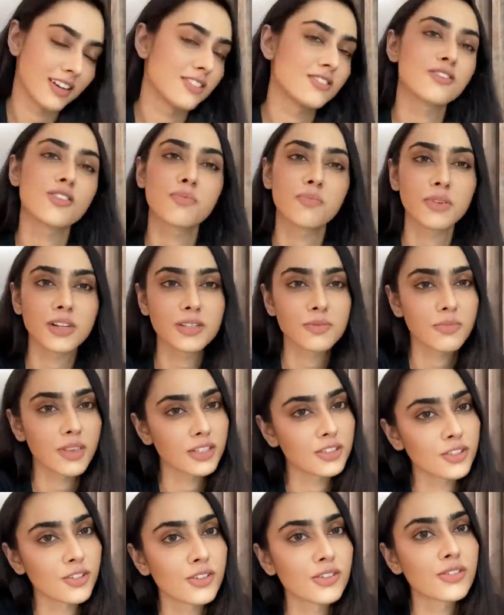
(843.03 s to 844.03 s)
So please make
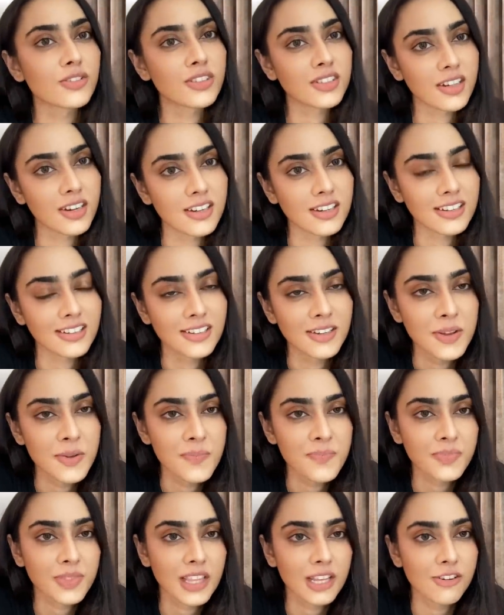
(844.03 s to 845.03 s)
sure you study,
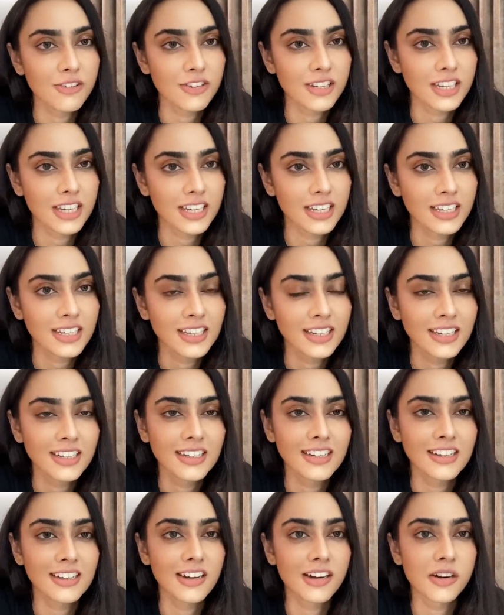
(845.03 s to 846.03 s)
okay?
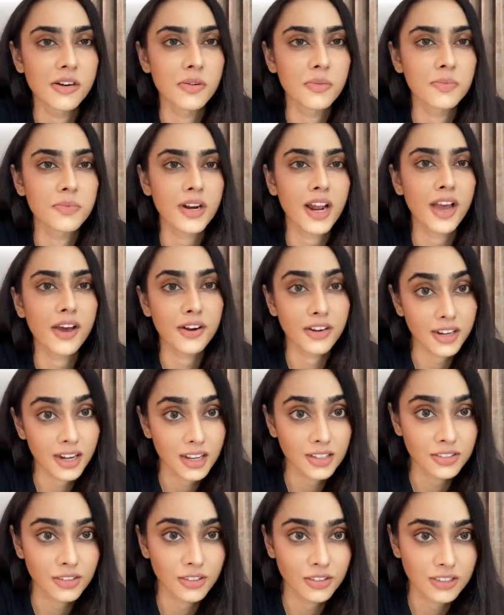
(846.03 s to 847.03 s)

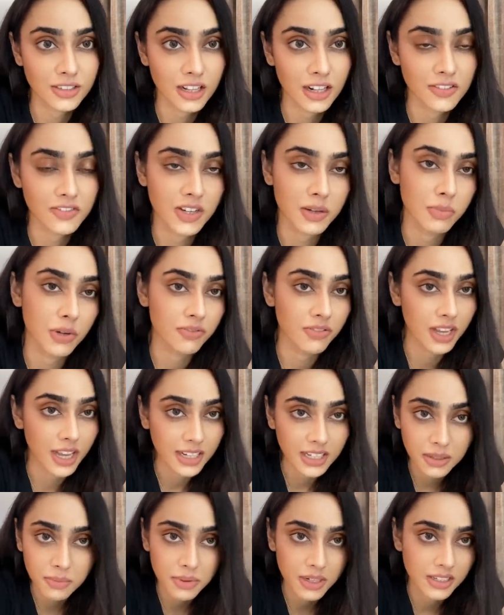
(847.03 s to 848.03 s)
Prioritize yourself above
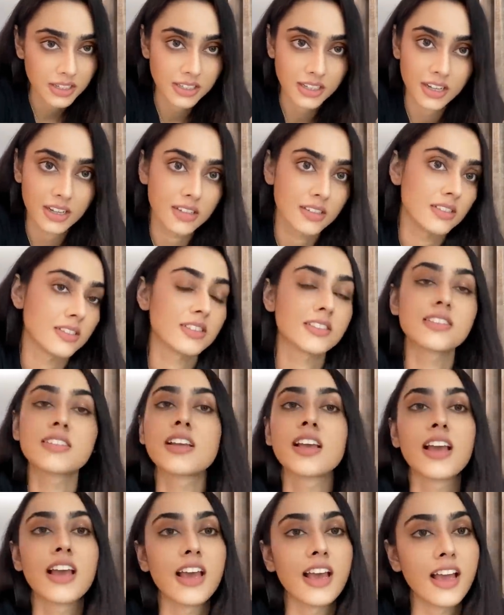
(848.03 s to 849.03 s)
anybody else.
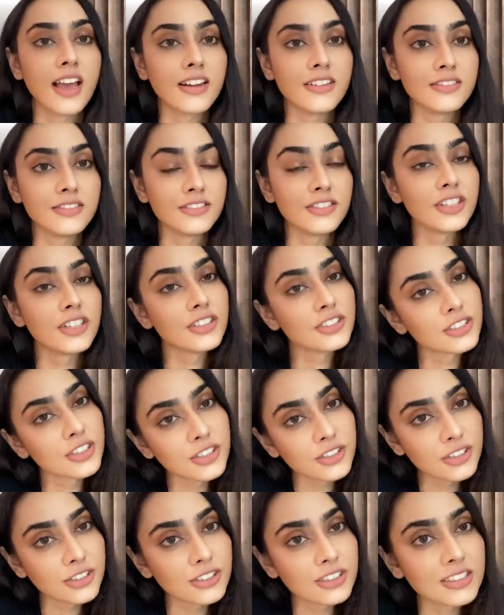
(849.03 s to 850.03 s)
And nurture
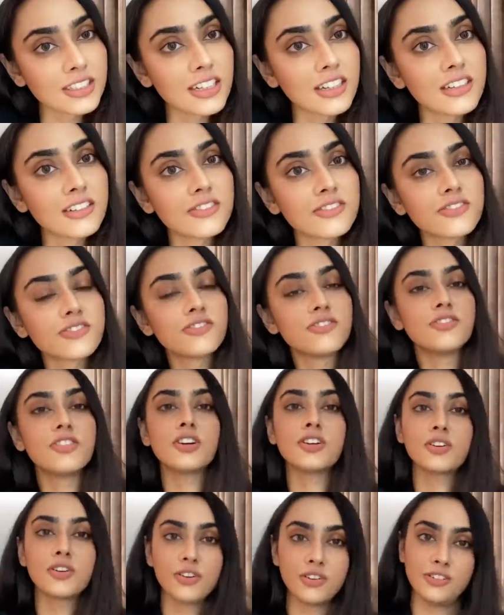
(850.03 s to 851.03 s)
yourself,
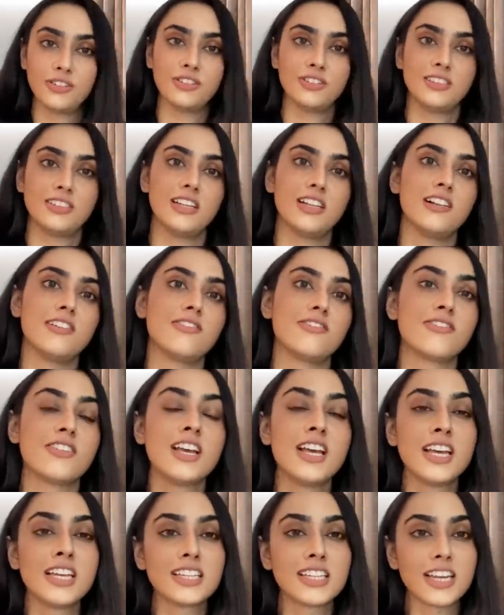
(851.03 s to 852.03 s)
work on yourself.
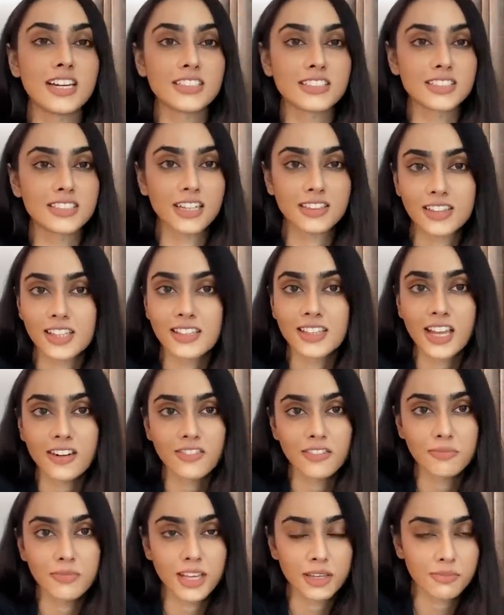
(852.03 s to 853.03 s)
There is nothing that will
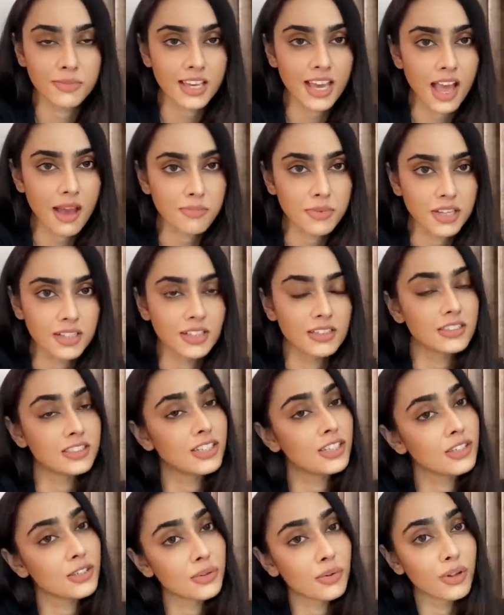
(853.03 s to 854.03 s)
make me happier than
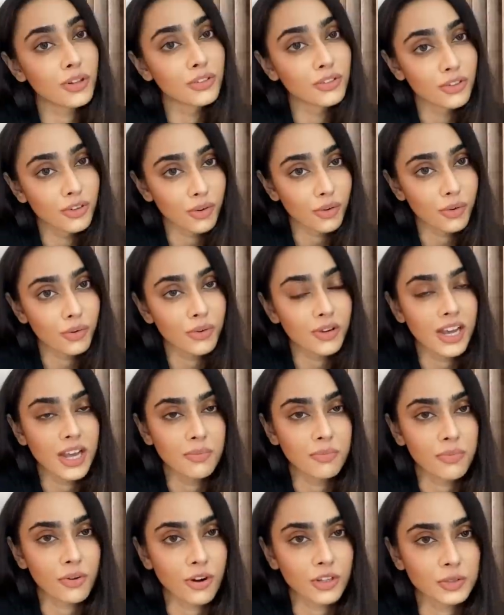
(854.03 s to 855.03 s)
seeing you all grow and
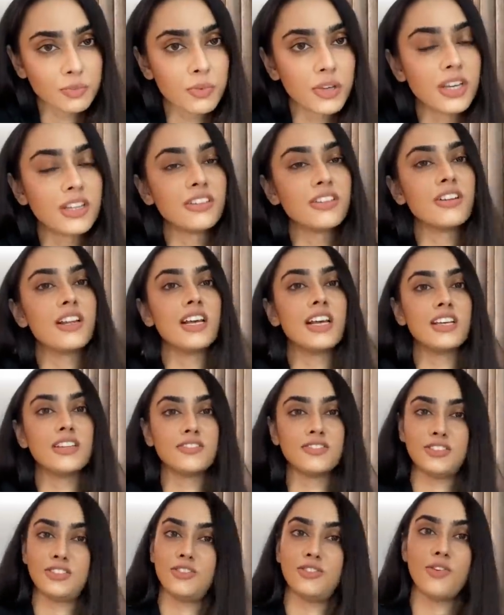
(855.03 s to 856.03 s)
prosper in your lives.
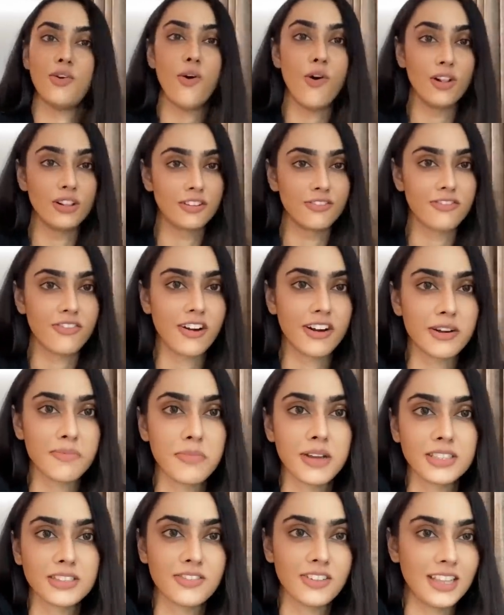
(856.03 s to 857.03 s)
So all the very
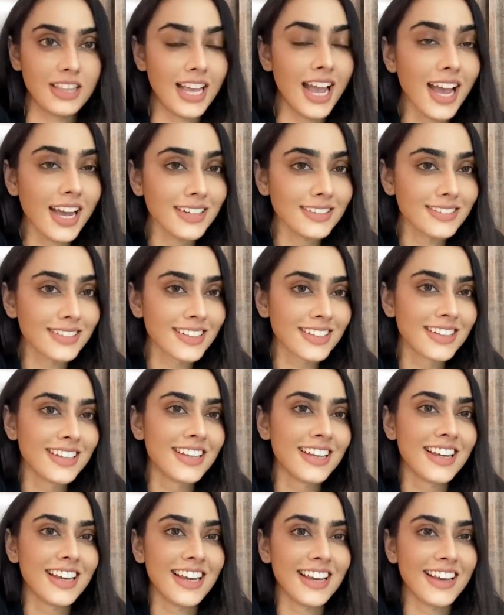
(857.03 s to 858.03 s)
best for that.
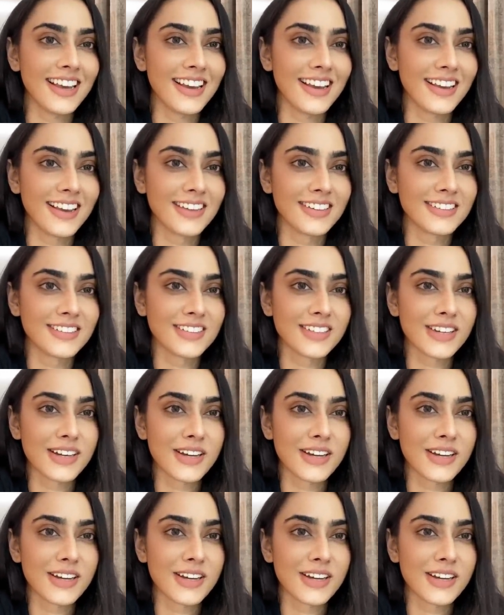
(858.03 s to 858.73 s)
And